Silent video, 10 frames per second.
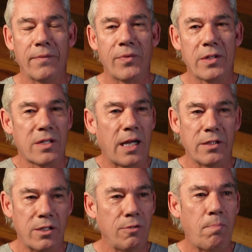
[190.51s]
There's like
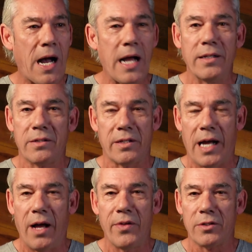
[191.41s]
2 Bidens
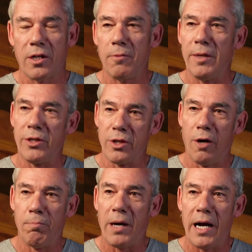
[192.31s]
now. There's going to be
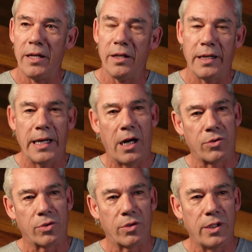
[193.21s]
Joe Biden, the
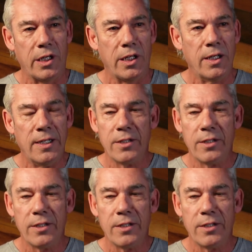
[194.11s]
elderly,